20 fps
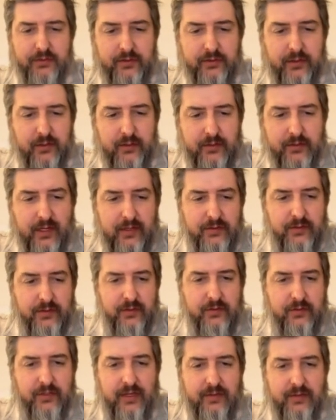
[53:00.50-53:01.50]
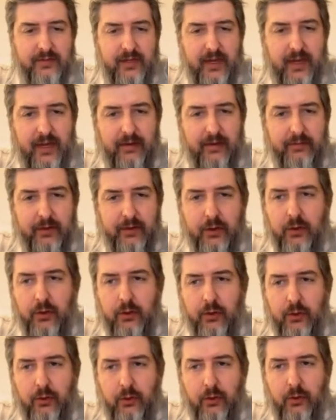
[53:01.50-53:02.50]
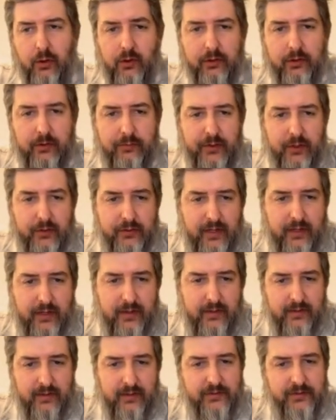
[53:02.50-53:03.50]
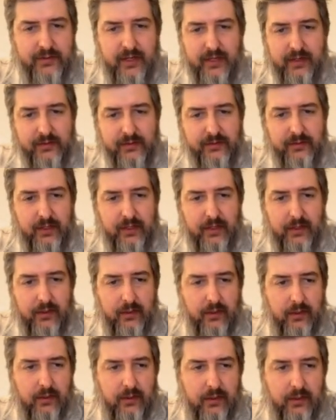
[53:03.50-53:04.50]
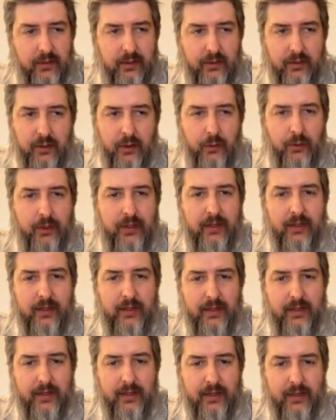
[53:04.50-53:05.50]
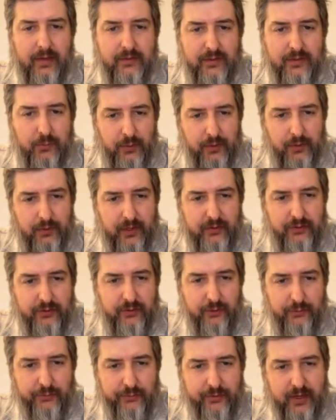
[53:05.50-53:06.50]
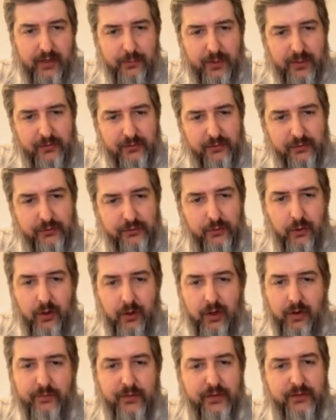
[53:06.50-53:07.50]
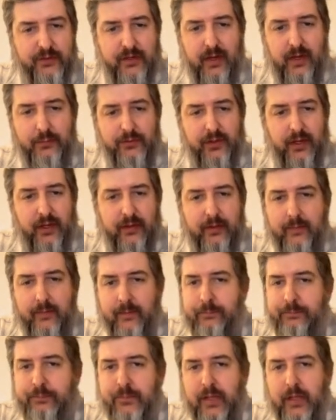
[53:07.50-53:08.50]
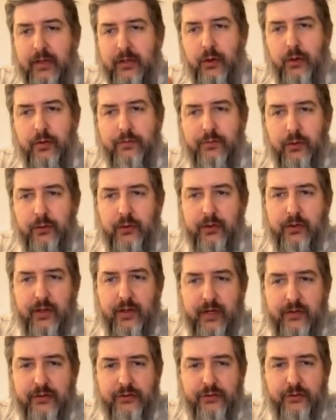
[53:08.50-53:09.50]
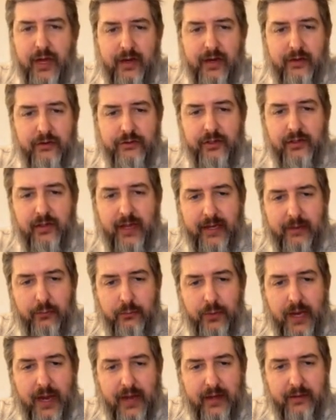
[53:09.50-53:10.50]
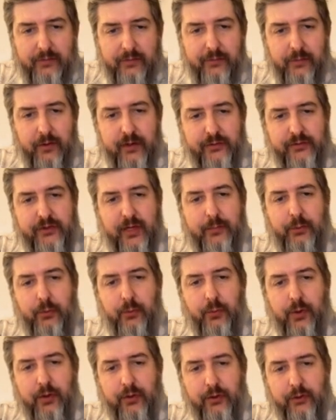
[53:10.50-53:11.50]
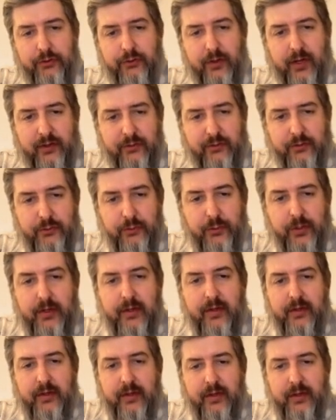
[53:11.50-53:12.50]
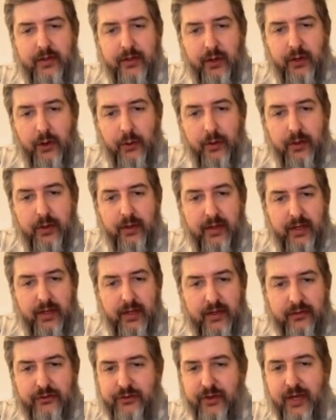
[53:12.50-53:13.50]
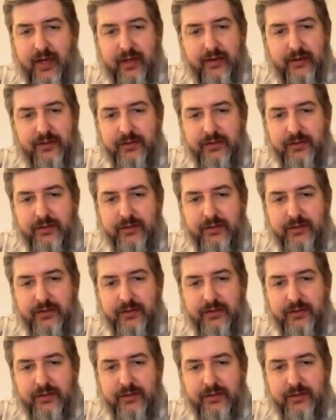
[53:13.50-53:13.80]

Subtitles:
tend to have all of their data these days is in relational databases. So oftentimes, like, if you're looking at a strategy like RAG, for example, where you're trying to, inject